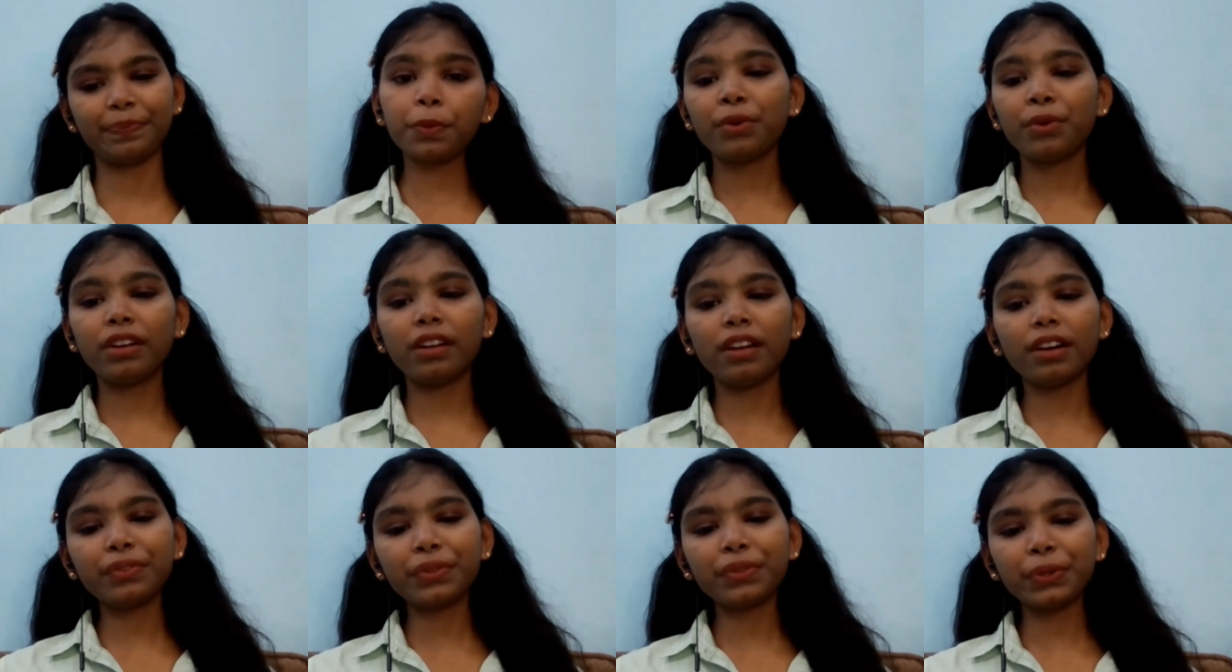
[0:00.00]
We would
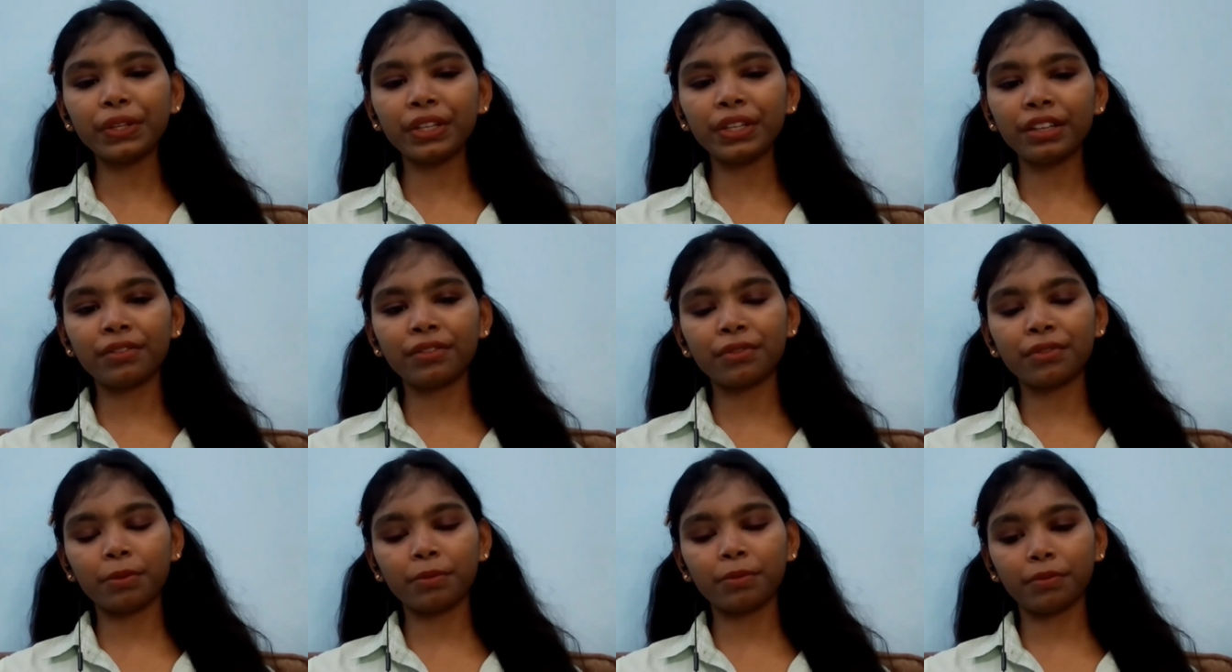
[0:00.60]
love to
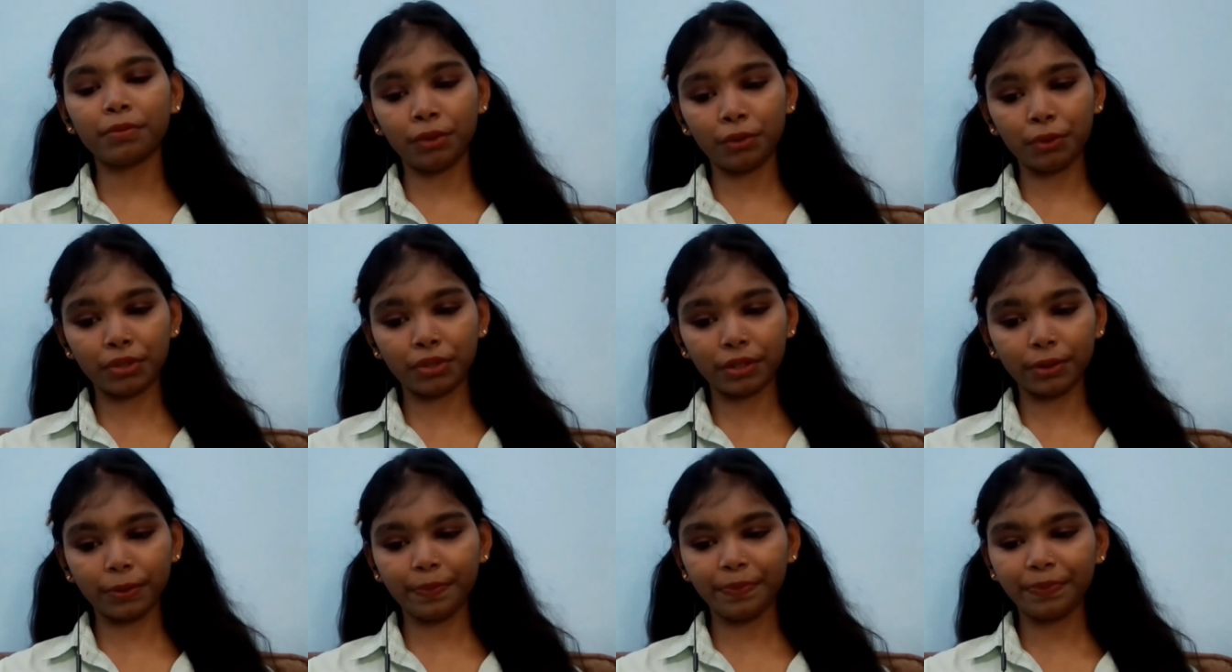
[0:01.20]
hear from you,
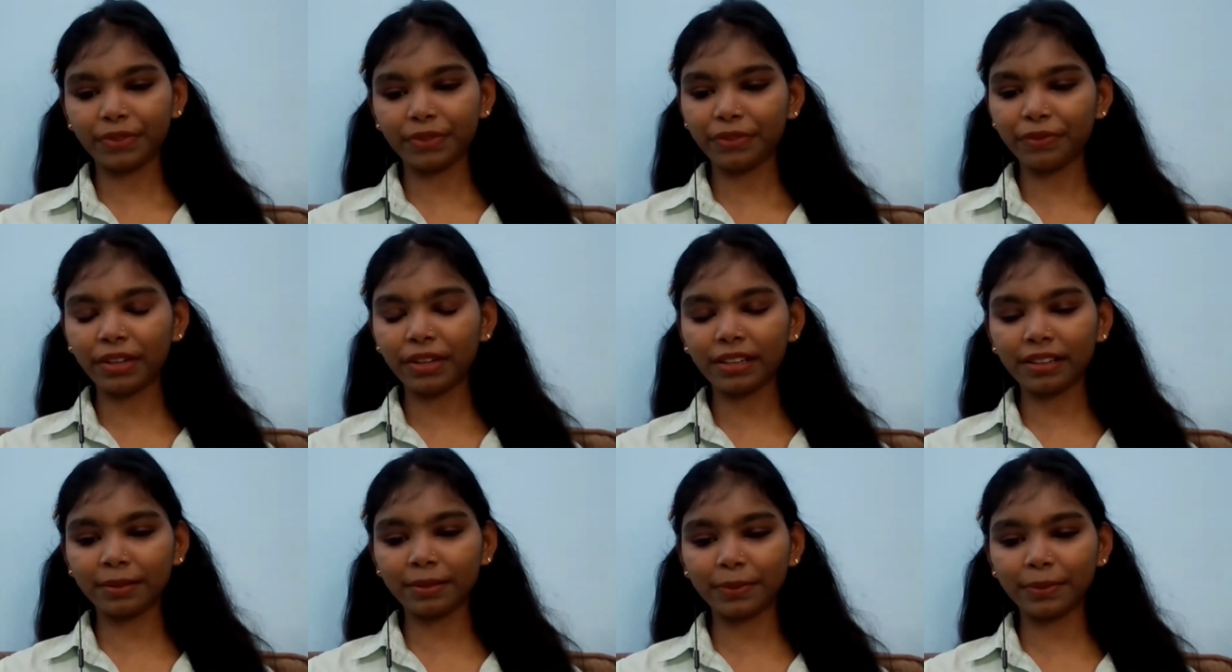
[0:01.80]
sir.
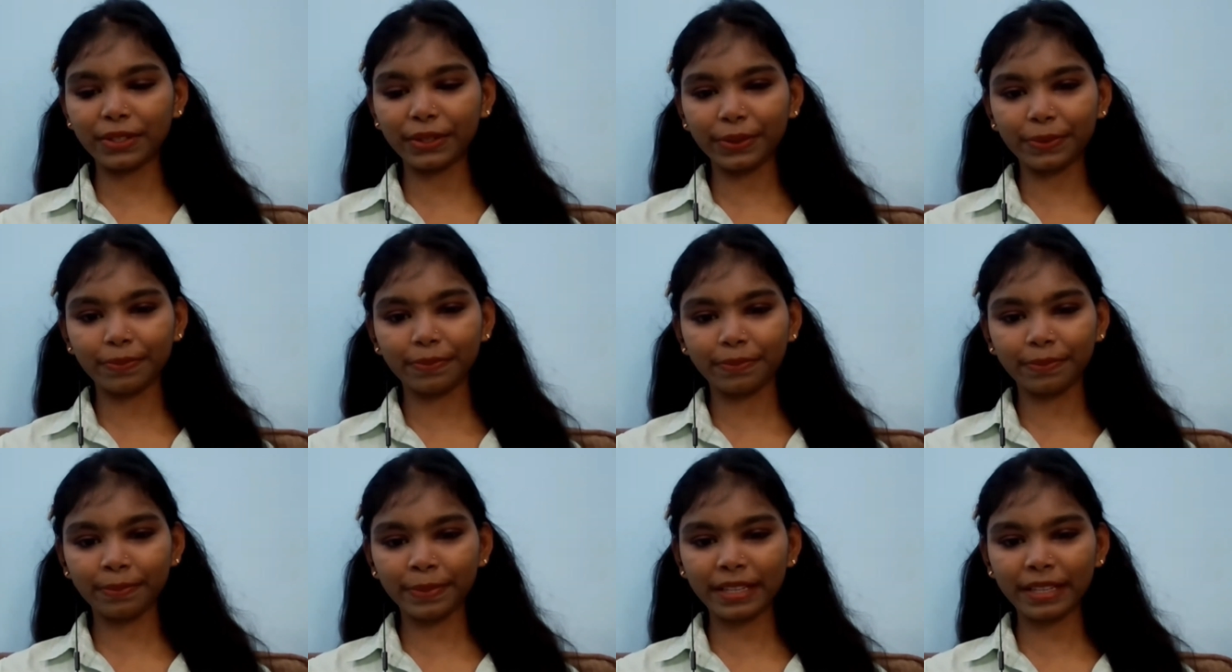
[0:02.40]
Welcome, sir.
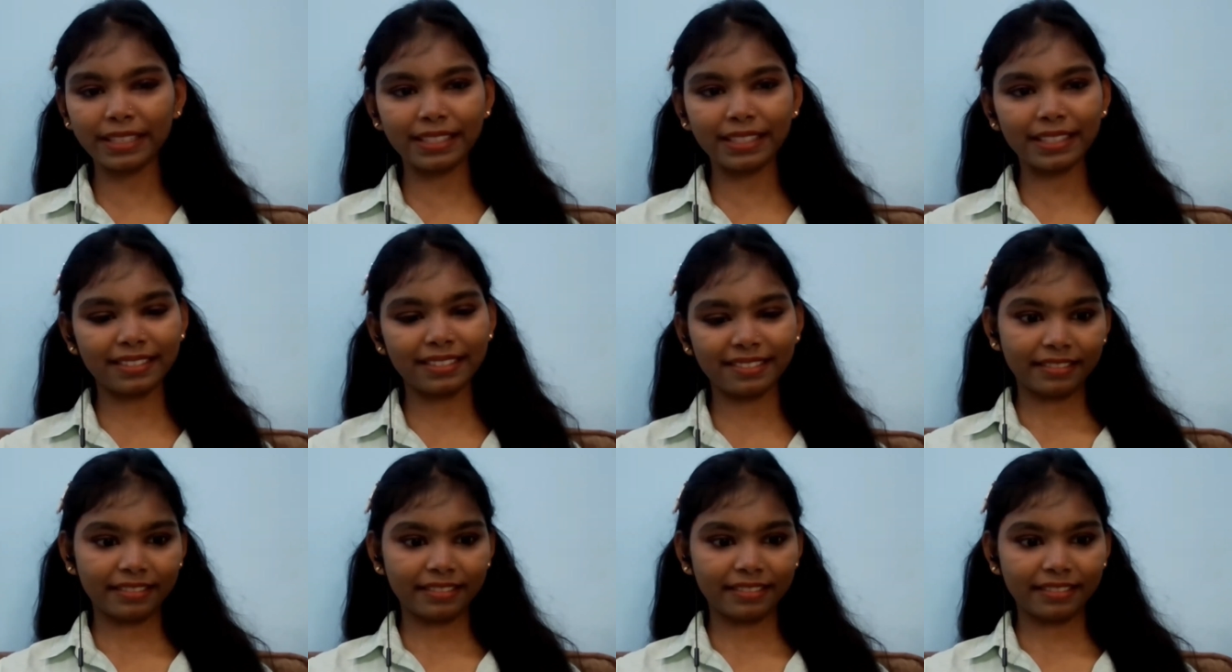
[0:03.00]
Please.